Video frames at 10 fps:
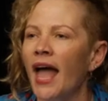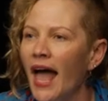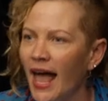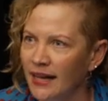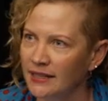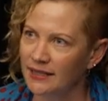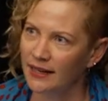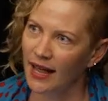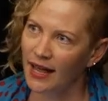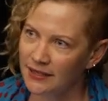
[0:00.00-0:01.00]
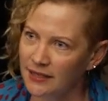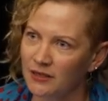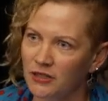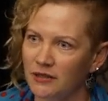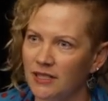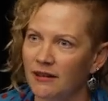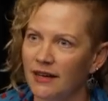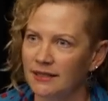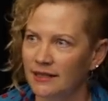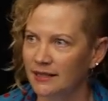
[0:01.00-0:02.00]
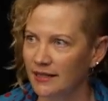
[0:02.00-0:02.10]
And as a social scientist,